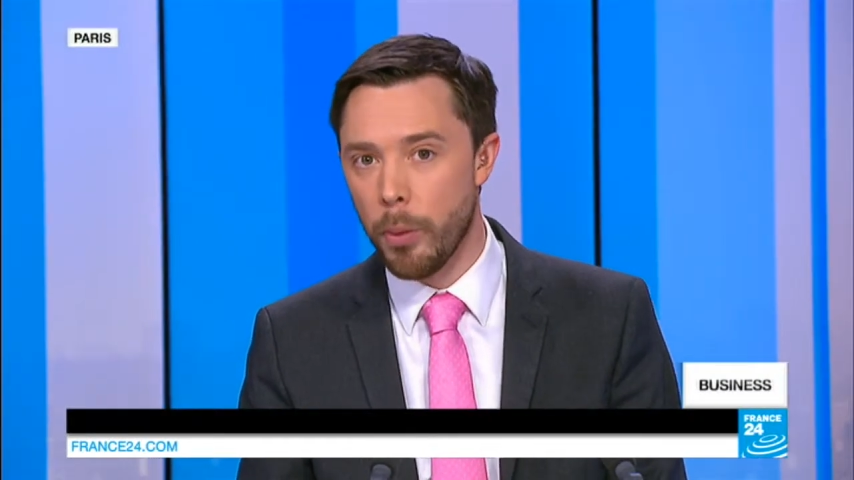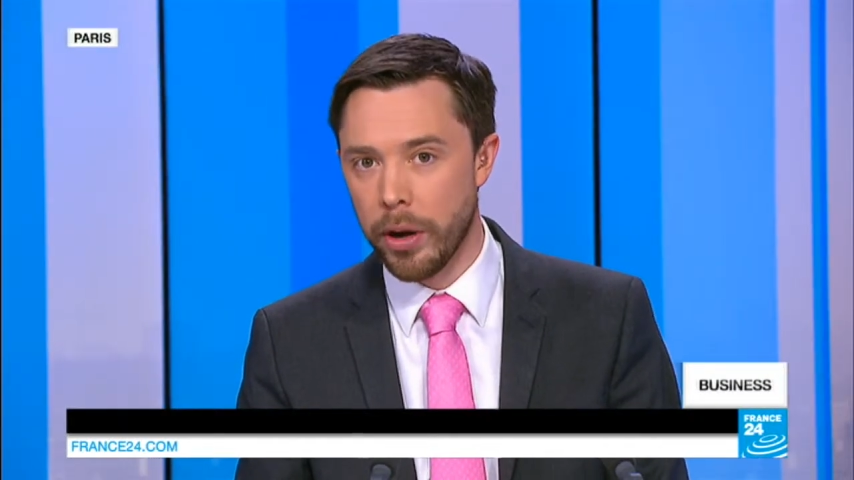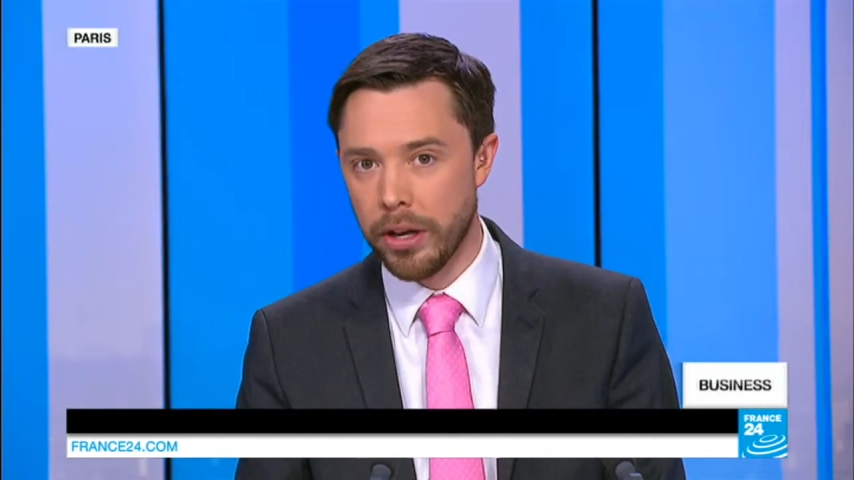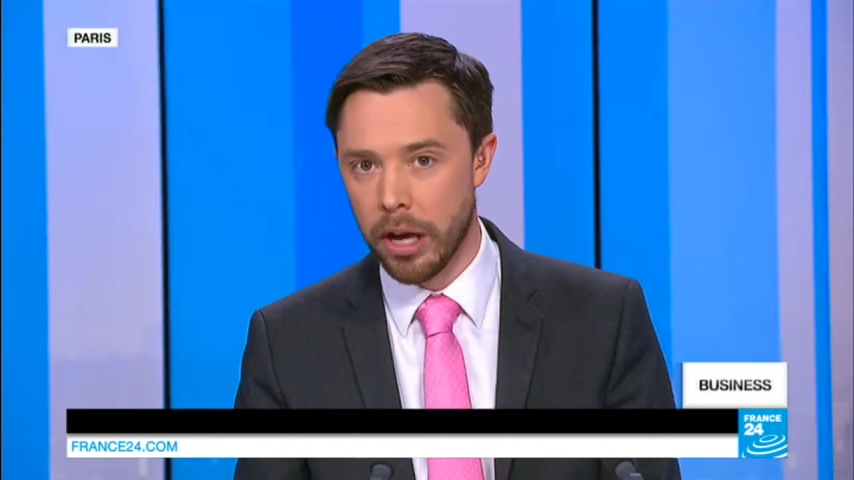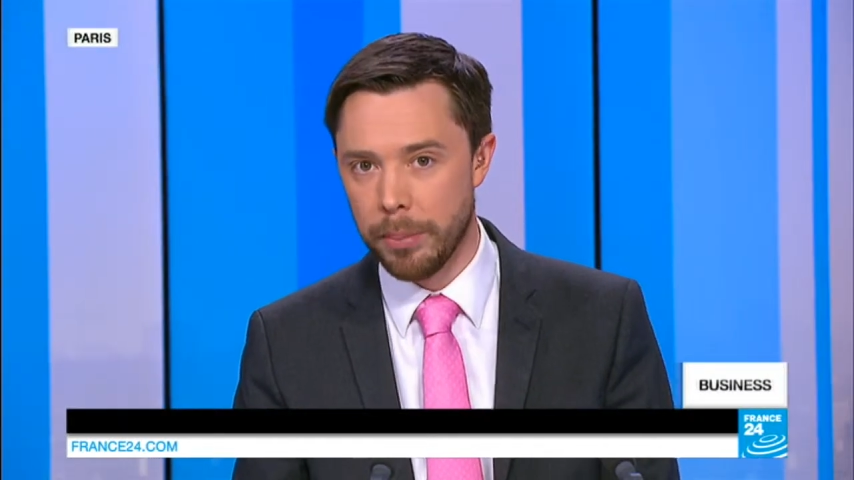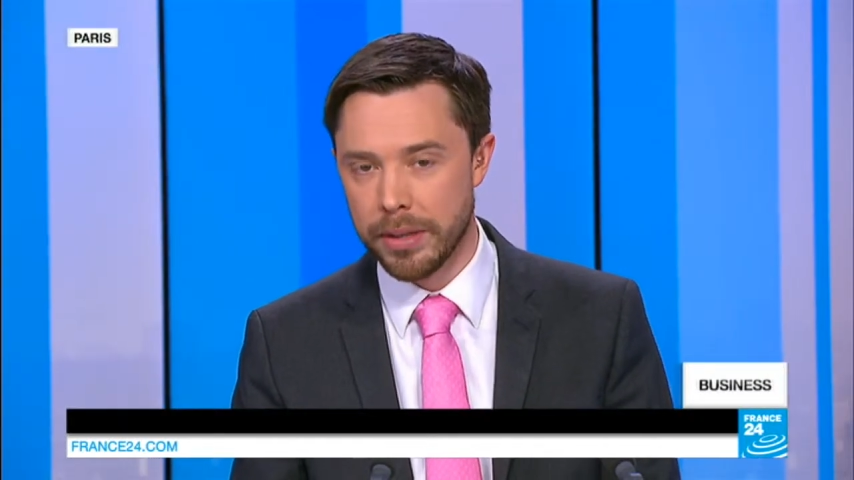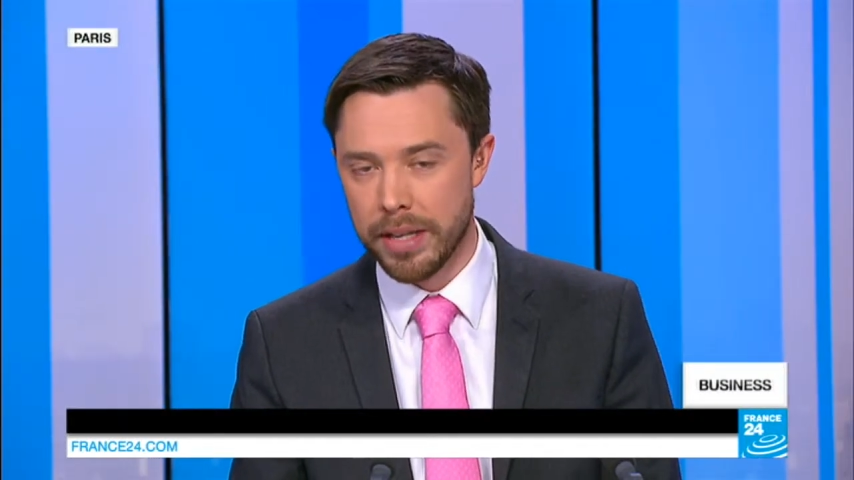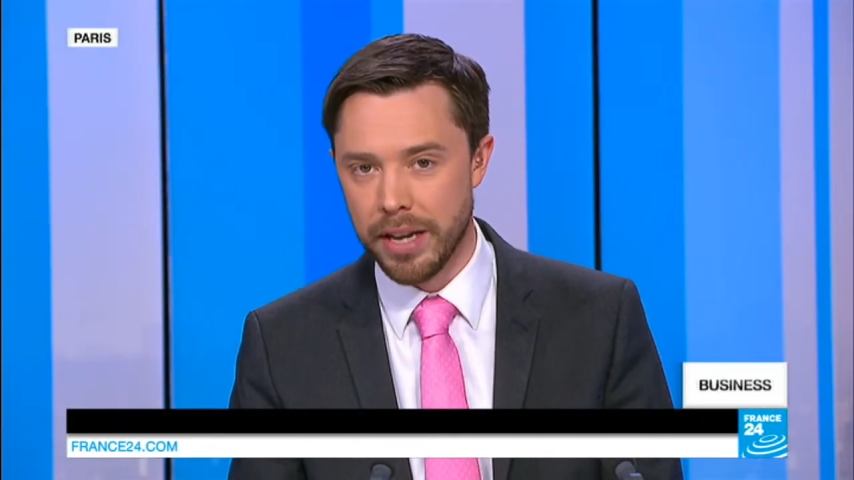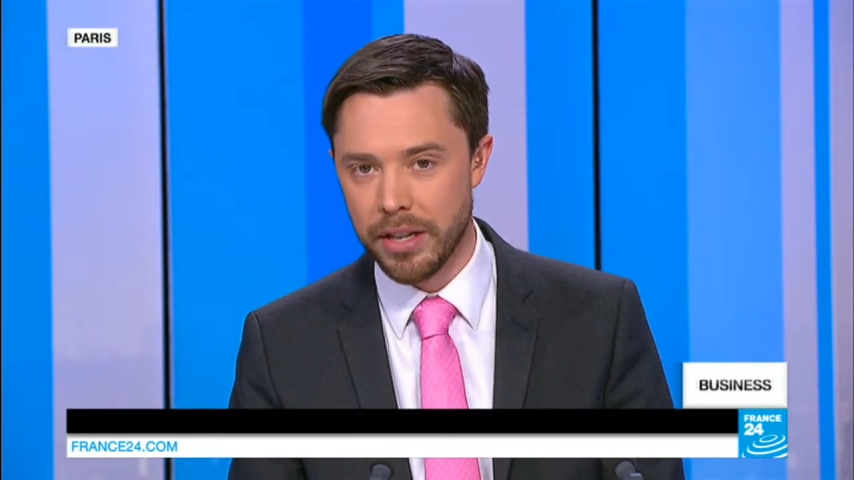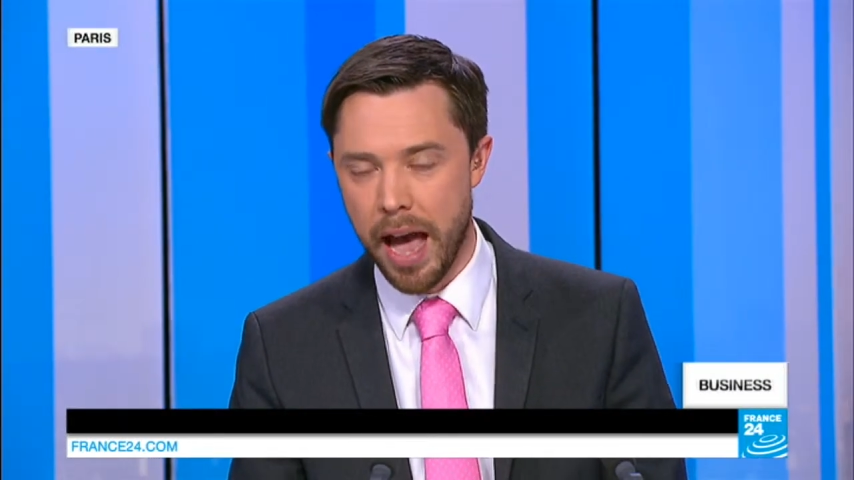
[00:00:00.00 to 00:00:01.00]

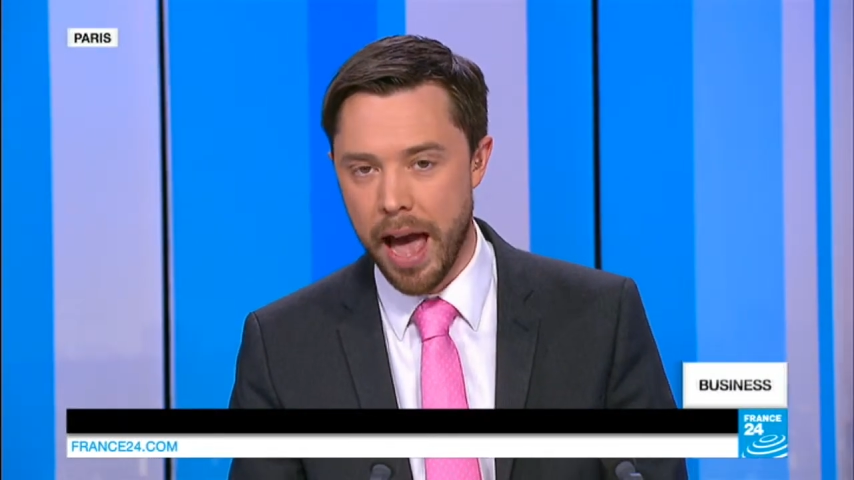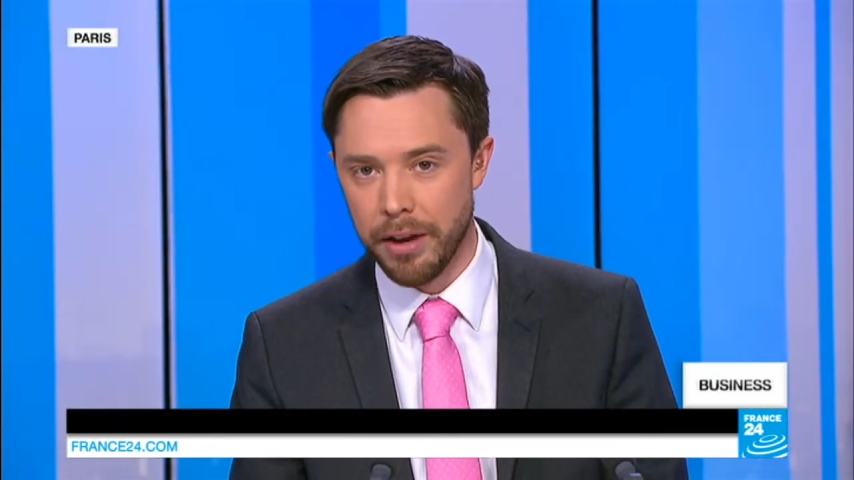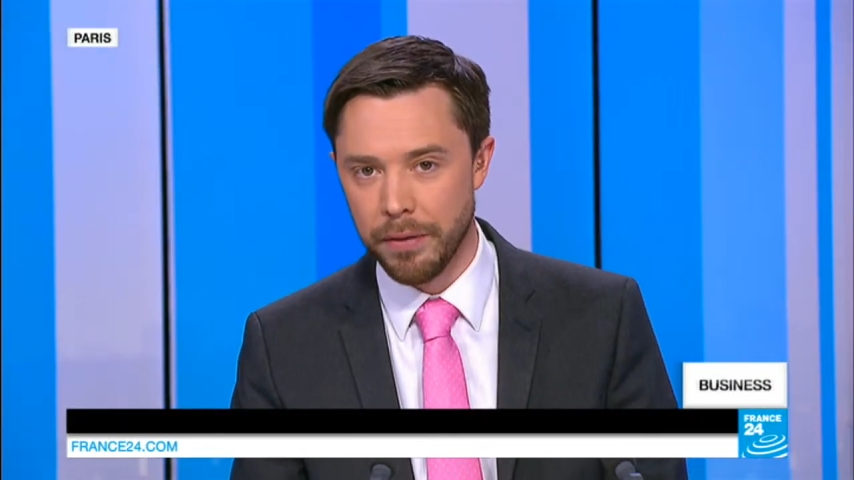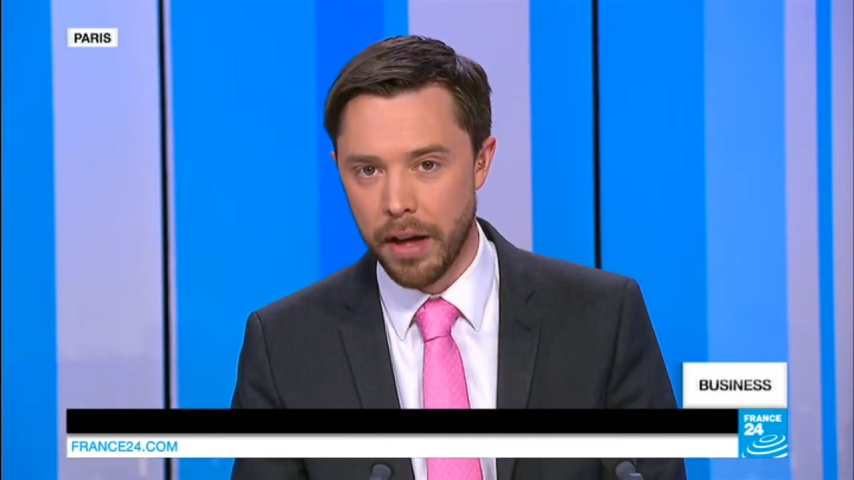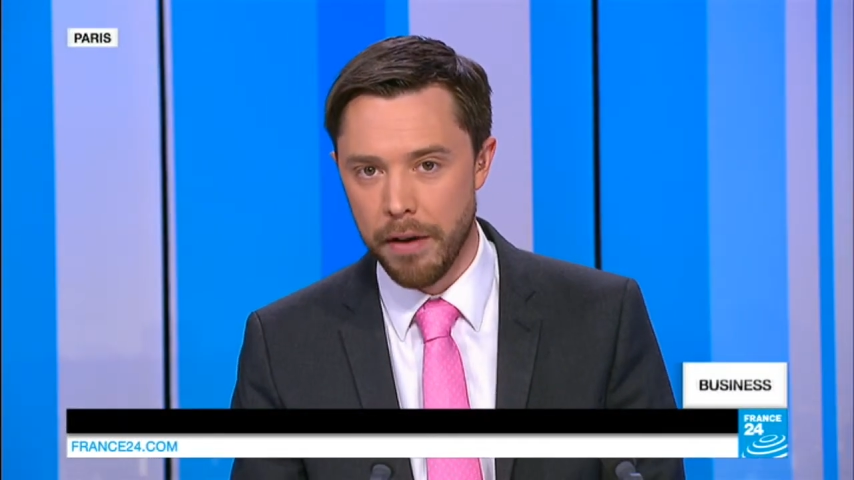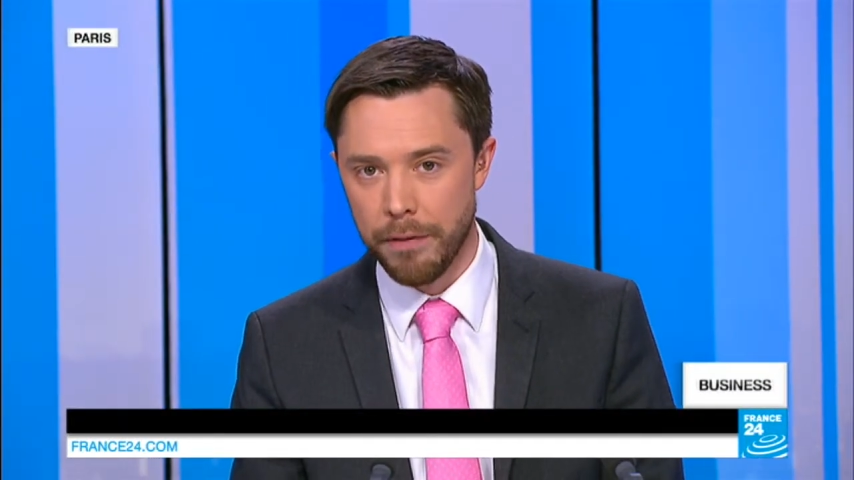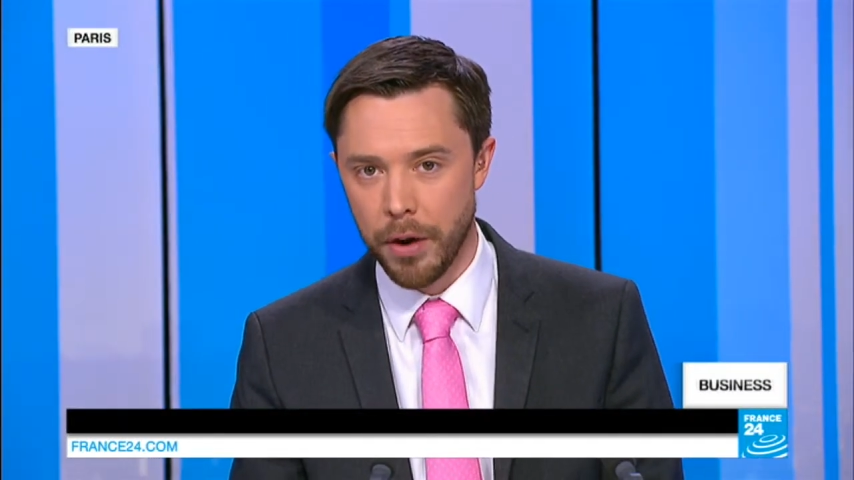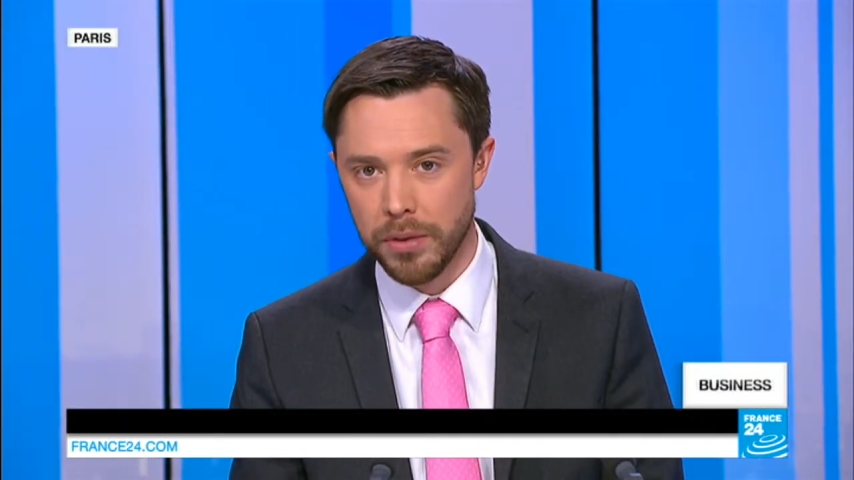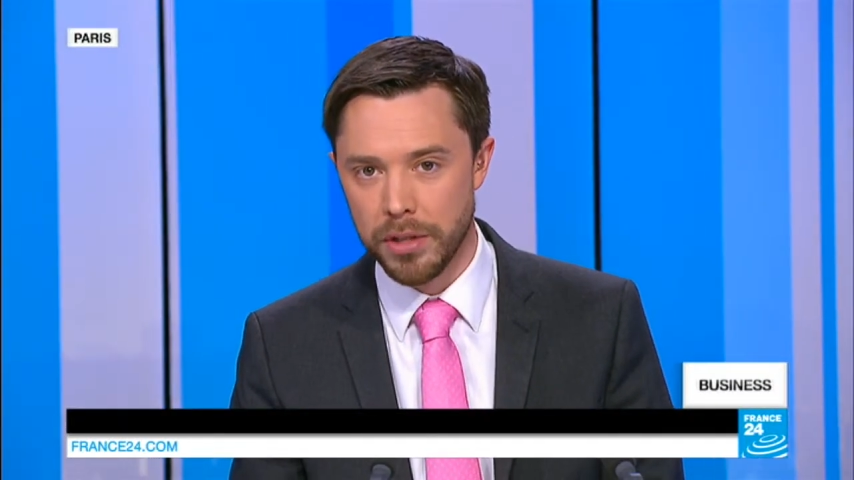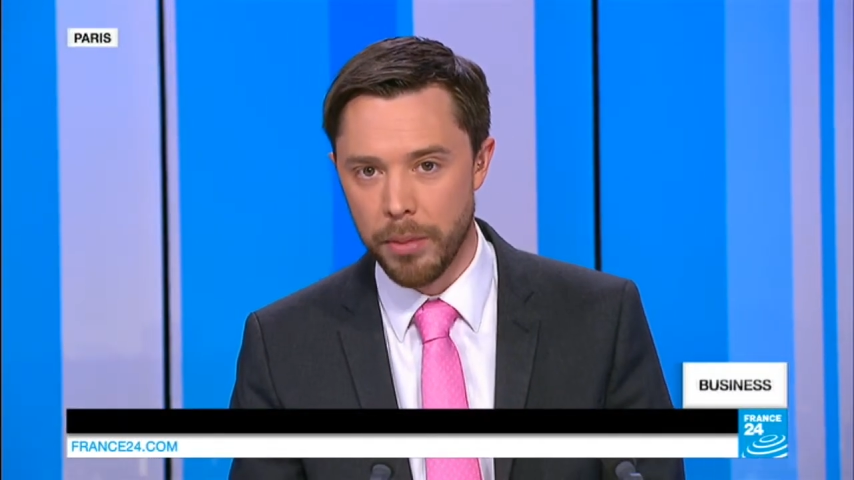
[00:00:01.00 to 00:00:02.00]
0.9% ahead of that
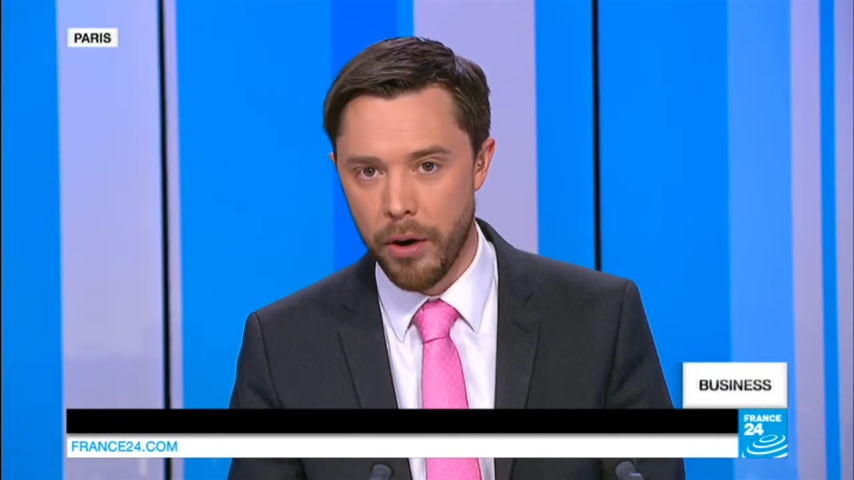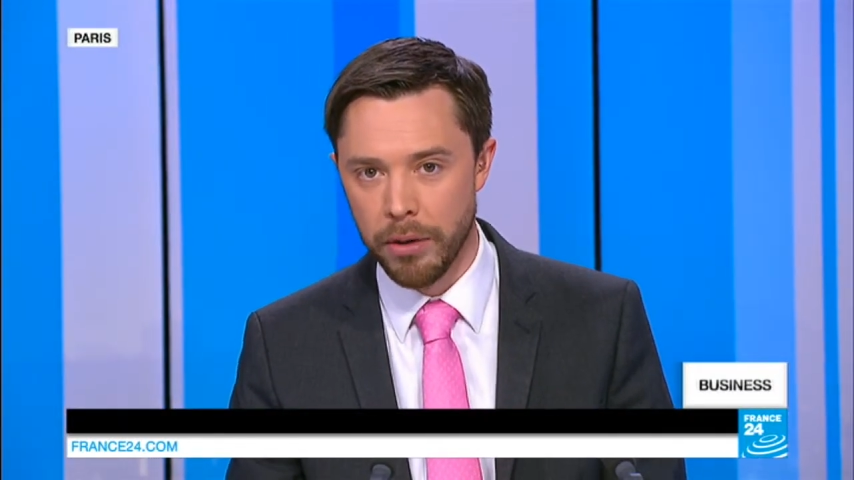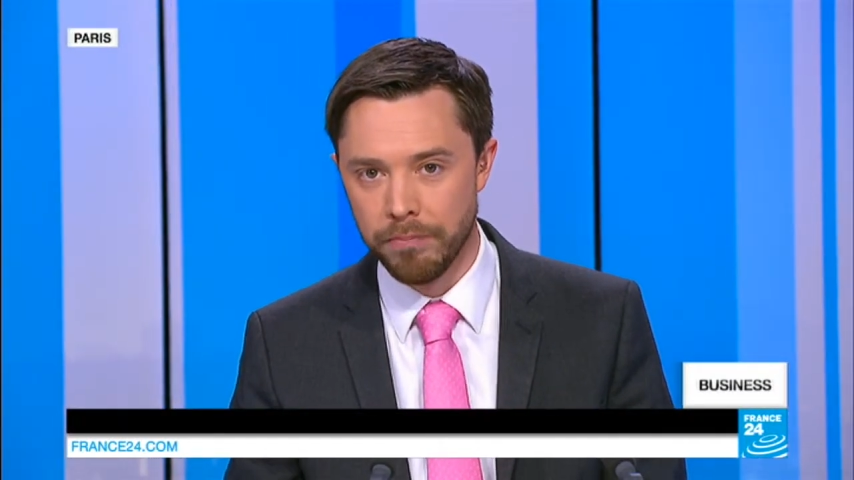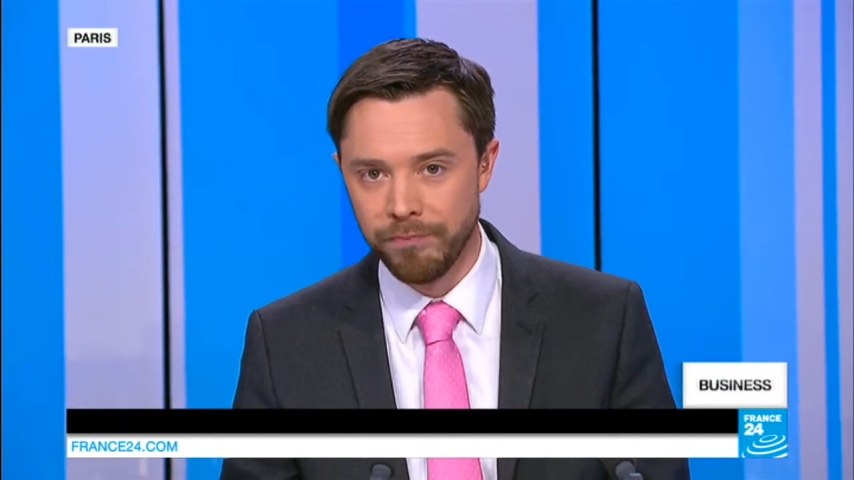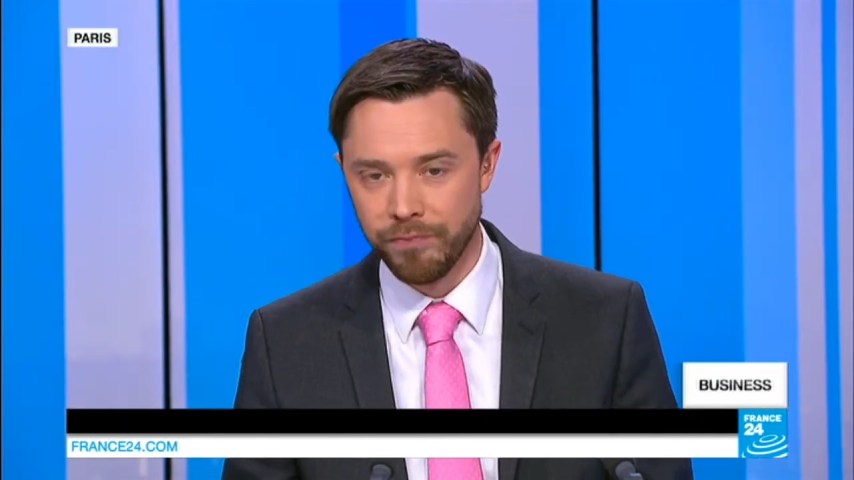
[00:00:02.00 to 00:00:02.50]
vote tomorrow.